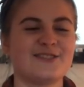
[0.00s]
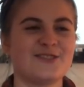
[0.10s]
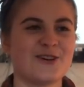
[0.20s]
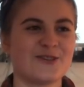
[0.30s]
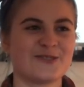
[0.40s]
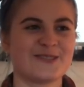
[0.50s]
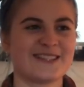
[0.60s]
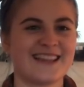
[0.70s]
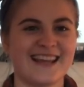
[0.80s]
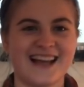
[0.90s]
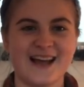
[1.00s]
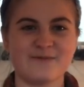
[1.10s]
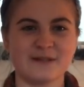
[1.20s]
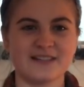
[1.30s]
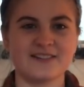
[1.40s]
don't think I
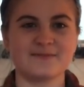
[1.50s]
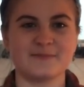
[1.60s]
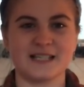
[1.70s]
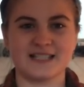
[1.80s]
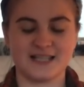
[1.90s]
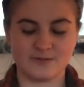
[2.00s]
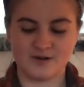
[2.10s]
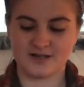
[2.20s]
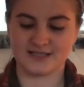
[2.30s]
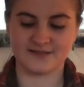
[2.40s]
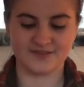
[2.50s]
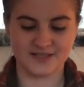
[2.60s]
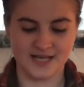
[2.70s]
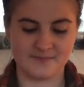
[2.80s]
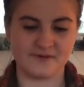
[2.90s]
will, because I want a
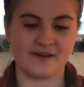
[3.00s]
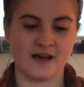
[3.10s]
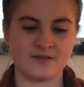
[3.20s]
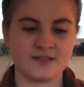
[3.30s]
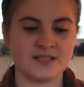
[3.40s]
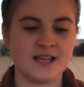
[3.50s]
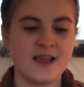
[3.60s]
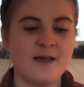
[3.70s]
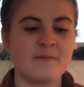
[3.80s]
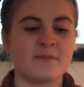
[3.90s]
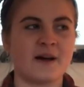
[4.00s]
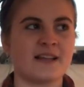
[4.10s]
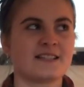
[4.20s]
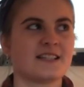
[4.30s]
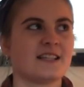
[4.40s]
different type of house.
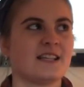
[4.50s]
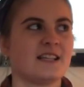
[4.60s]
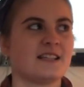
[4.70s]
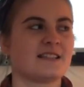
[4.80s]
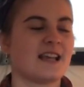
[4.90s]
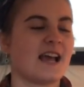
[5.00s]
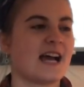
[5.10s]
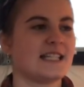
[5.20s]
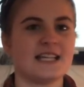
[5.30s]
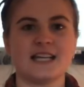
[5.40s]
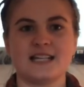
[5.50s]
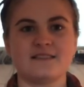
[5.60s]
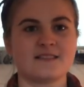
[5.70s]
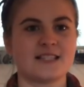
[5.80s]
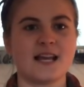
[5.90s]
But say I did.
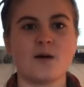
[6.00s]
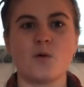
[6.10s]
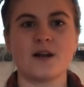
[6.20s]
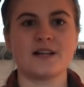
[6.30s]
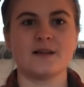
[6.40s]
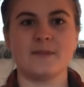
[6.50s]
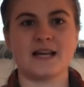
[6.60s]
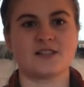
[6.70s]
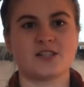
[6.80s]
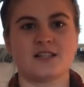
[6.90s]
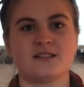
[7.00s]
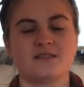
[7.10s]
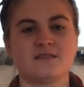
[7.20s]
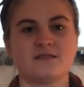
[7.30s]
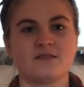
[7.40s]
Say I wanted a mansion.
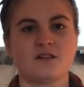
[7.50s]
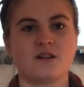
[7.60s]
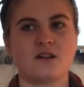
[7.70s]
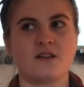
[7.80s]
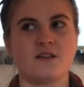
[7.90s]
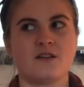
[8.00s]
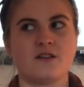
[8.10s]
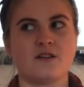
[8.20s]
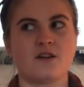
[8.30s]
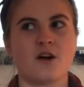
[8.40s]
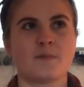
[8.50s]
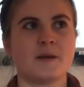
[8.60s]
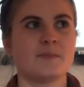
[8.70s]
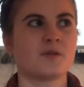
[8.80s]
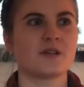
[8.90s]
Are
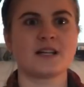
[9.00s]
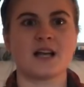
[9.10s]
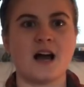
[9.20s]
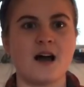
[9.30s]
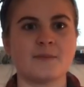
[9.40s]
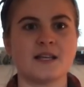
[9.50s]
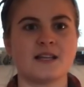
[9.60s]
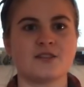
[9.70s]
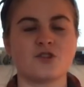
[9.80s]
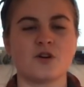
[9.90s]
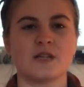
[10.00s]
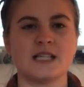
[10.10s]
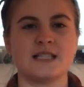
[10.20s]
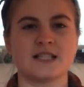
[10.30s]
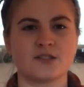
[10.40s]
people going to comment and
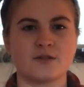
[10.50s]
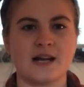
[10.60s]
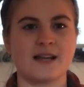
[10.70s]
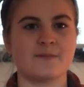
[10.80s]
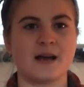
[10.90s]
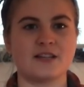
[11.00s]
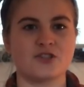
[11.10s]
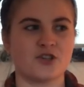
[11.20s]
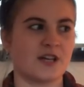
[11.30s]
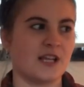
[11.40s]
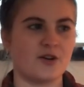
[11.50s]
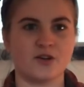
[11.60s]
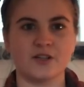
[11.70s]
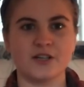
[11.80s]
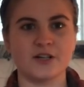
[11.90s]
totally discredit my journey
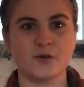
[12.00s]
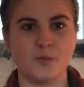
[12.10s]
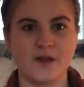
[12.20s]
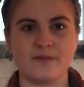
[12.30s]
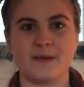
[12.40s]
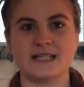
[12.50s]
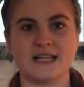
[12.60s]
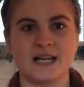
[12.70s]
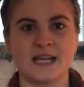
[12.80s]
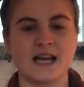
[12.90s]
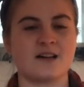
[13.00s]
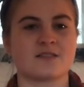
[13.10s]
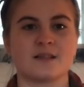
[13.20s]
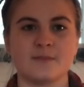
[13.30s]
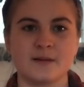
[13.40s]
earlier with my tiny
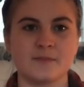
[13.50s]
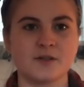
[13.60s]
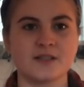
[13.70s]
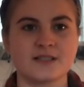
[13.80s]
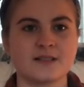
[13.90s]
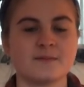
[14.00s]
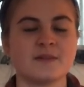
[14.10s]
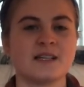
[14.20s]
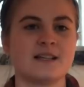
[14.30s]
house and minimalism